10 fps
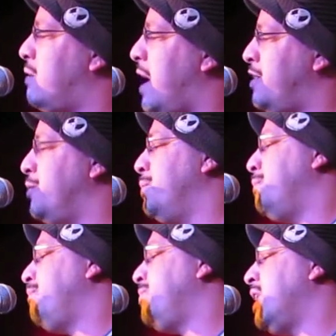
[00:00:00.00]
I do.
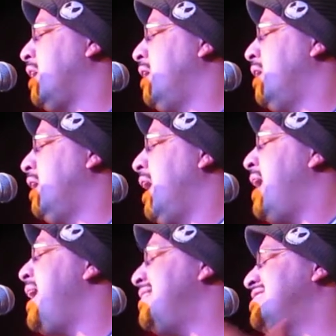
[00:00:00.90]
I
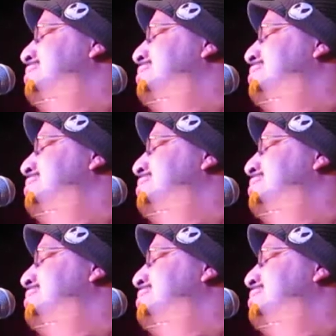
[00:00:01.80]
ask